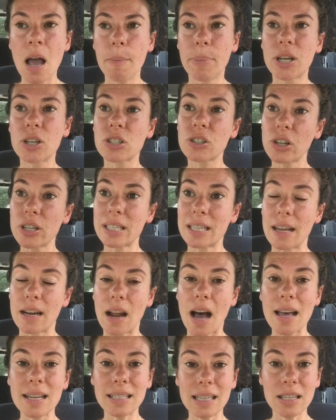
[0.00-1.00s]
Because listen,
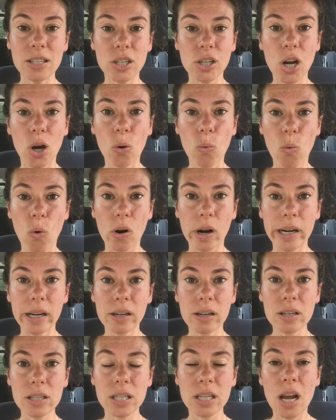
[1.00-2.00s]
us Indigo
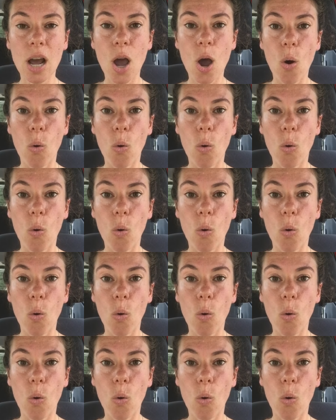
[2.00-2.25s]
Warriors,